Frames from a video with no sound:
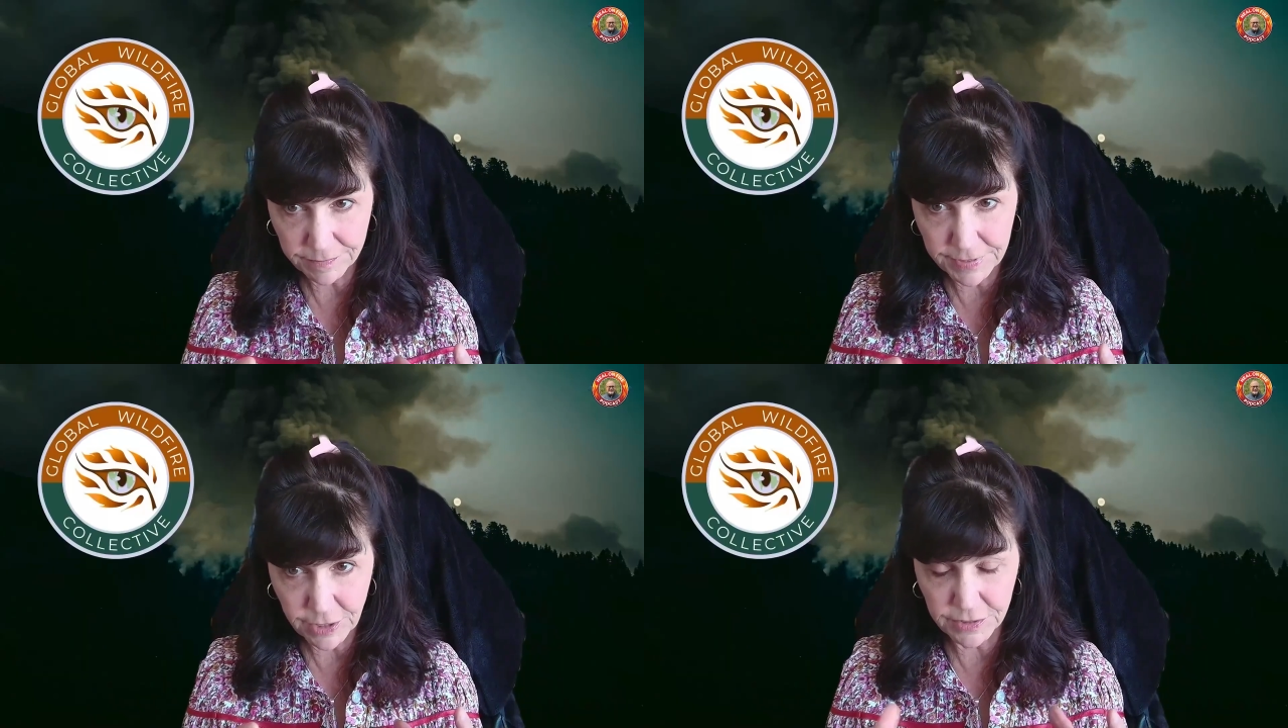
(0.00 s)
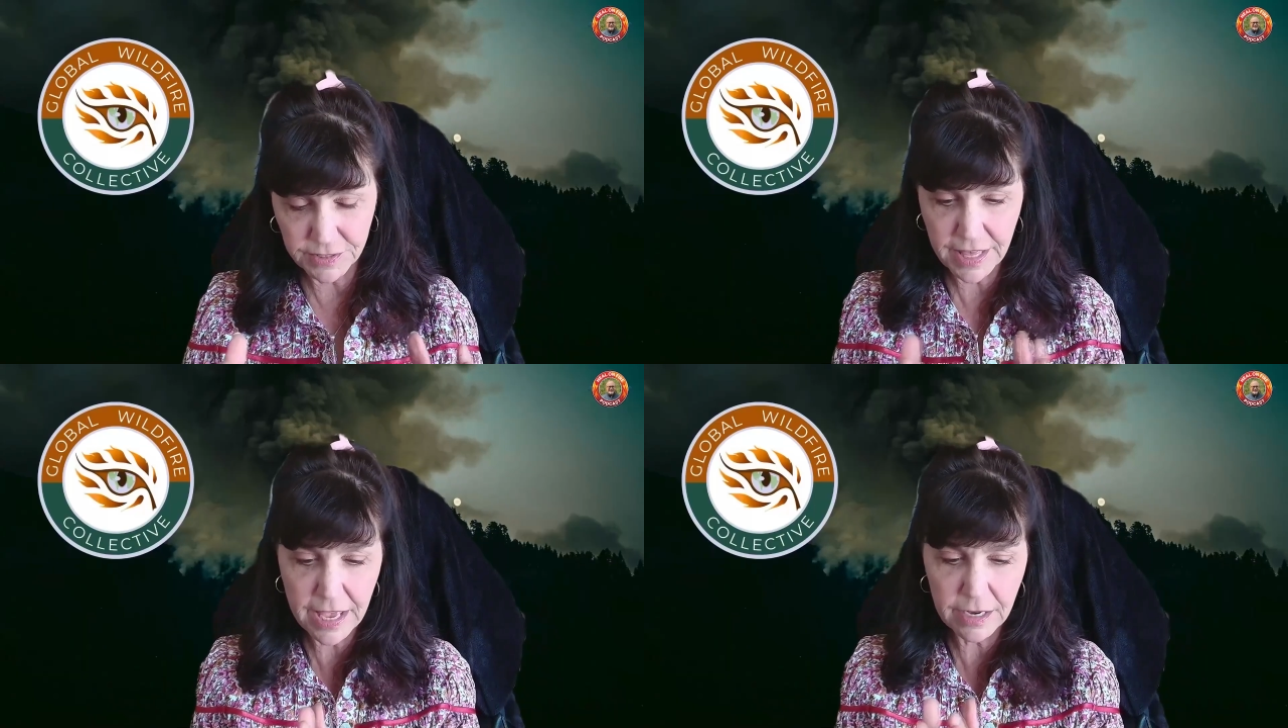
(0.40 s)
because
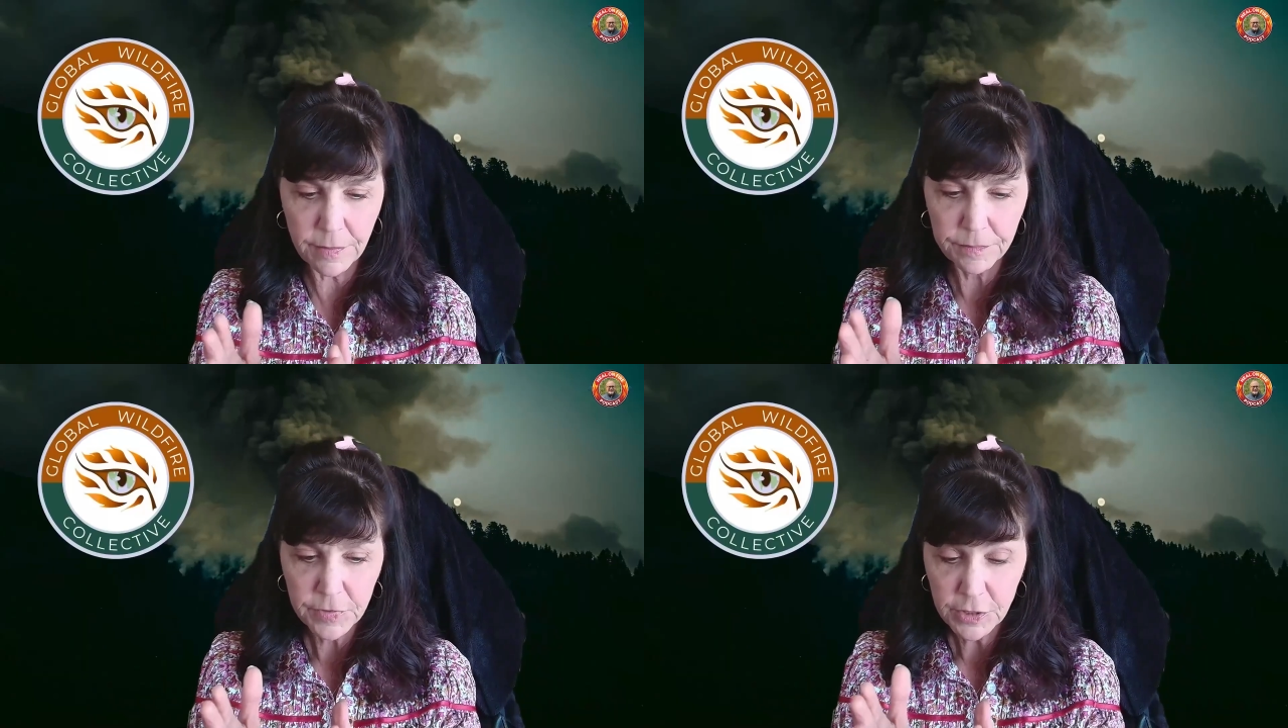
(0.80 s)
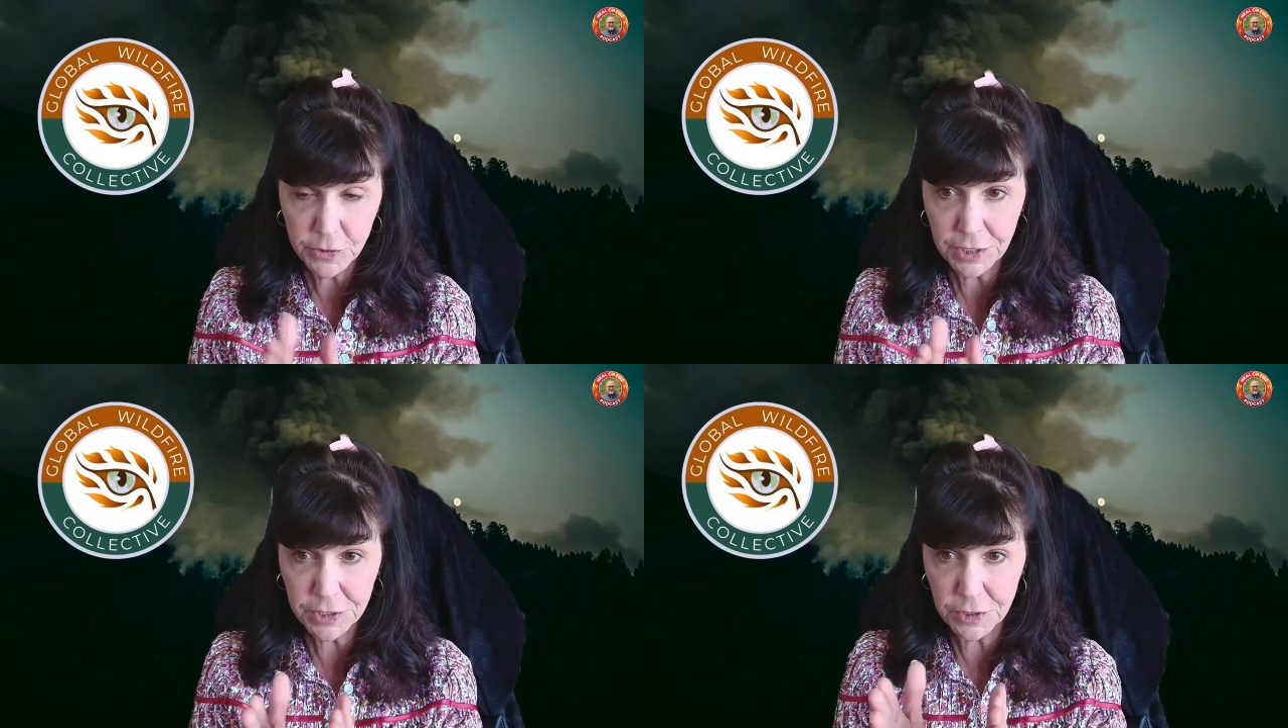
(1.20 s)
then
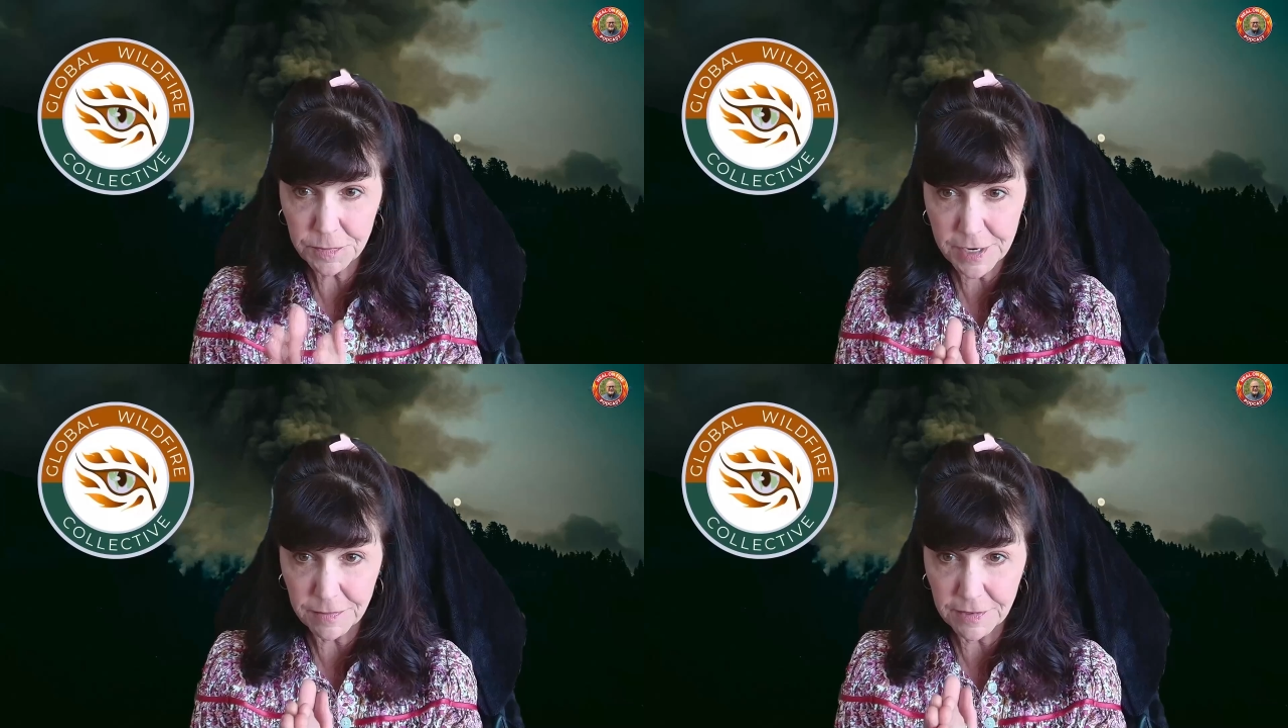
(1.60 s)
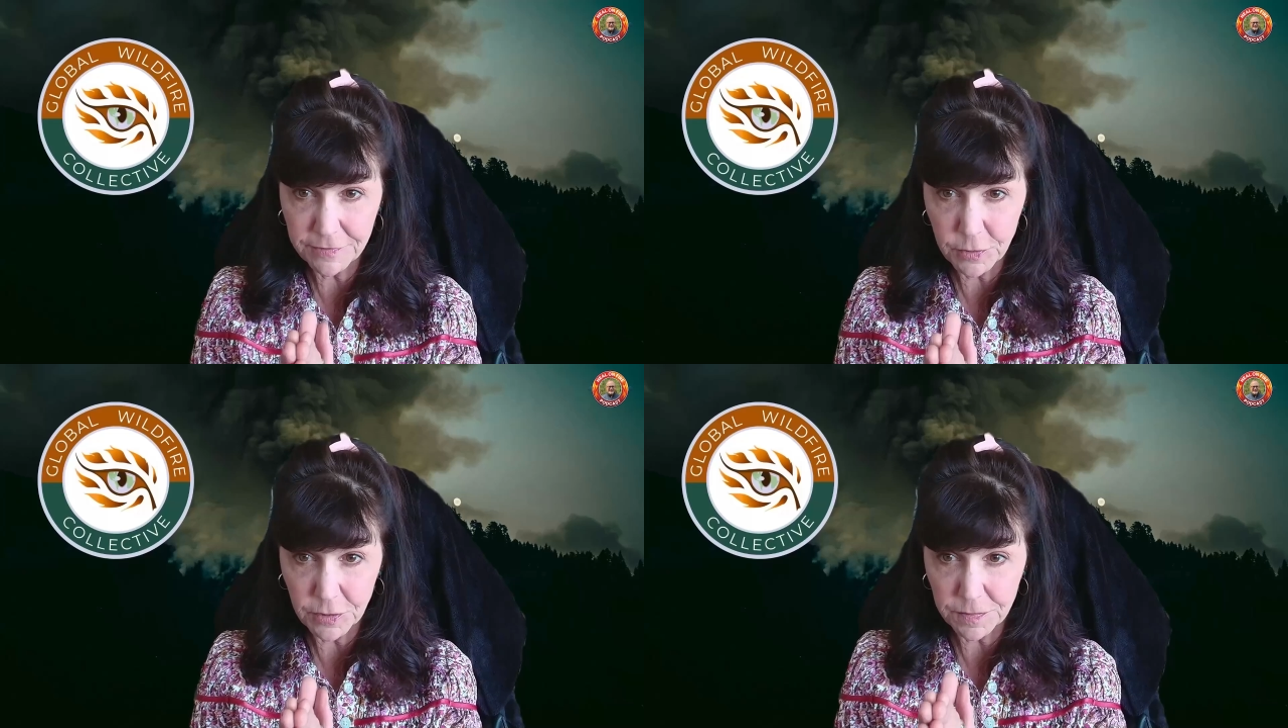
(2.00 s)
structures become the
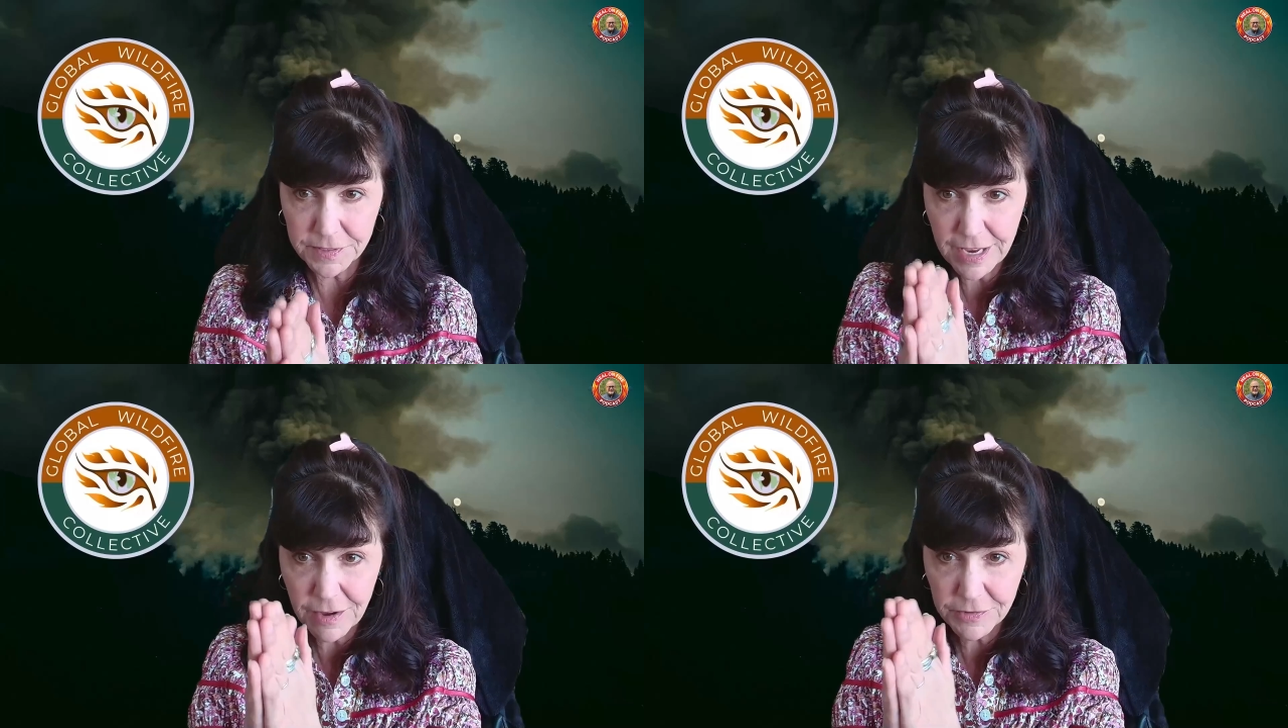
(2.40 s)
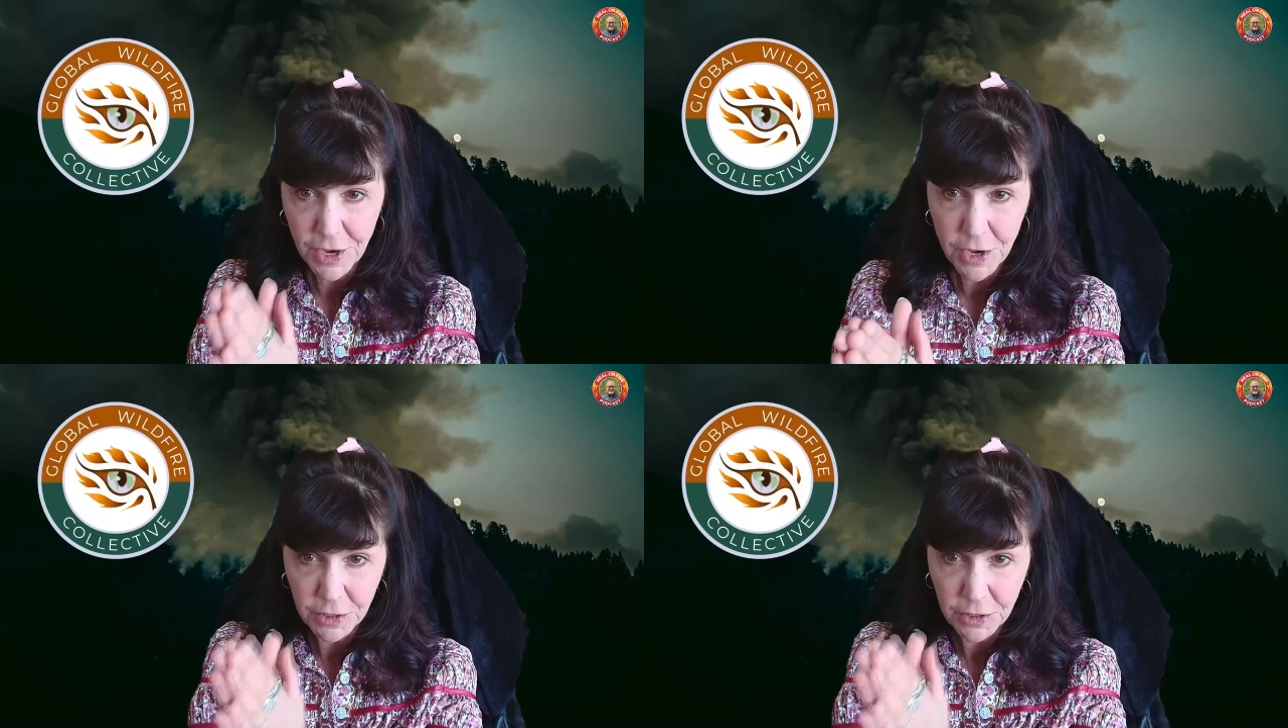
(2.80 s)
fuel themselves.